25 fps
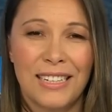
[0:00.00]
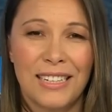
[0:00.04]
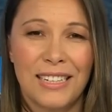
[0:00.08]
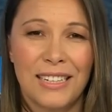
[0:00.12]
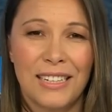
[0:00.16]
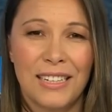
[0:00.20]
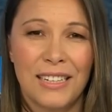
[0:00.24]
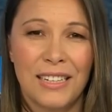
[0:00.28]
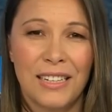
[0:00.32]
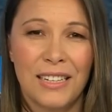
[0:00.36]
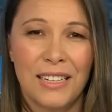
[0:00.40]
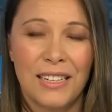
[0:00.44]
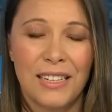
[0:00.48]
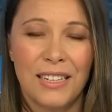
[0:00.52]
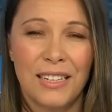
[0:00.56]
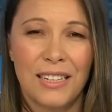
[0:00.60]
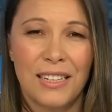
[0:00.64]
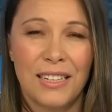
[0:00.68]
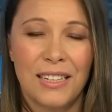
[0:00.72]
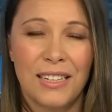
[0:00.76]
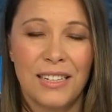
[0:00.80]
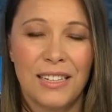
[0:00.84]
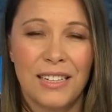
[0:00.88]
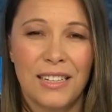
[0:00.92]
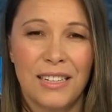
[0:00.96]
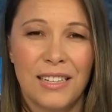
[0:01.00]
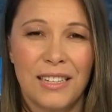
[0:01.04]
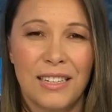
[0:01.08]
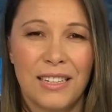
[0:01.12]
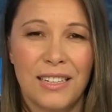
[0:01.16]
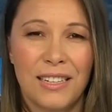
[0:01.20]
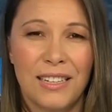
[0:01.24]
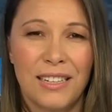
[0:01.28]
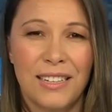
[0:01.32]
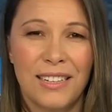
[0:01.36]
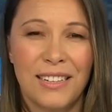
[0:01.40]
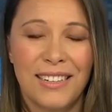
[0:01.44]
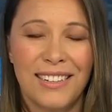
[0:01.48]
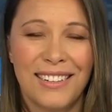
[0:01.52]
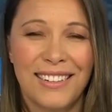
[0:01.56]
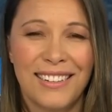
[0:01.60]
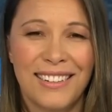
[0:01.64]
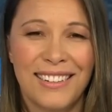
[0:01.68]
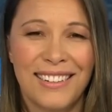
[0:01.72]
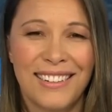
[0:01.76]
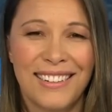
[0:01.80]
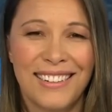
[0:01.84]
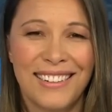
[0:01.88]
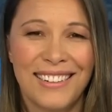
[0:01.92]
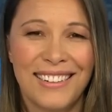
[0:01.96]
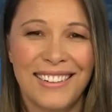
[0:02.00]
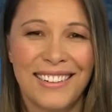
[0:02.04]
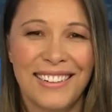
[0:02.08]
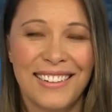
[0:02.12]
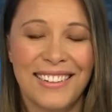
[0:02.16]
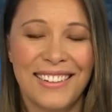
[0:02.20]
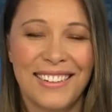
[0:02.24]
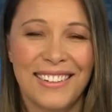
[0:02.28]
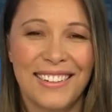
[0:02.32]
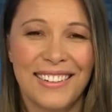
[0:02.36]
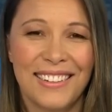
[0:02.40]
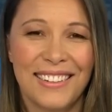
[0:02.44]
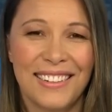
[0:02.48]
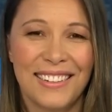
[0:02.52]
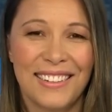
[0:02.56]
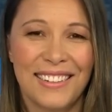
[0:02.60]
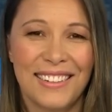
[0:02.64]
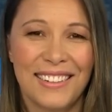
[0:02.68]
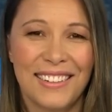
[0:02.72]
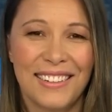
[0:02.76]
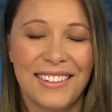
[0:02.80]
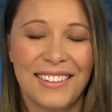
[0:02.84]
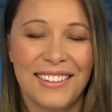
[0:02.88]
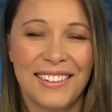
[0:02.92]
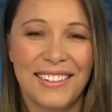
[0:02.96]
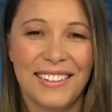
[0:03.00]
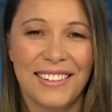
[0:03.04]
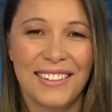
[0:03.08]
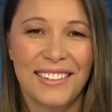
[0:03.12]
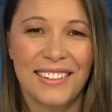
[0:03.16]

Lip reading: [no speech]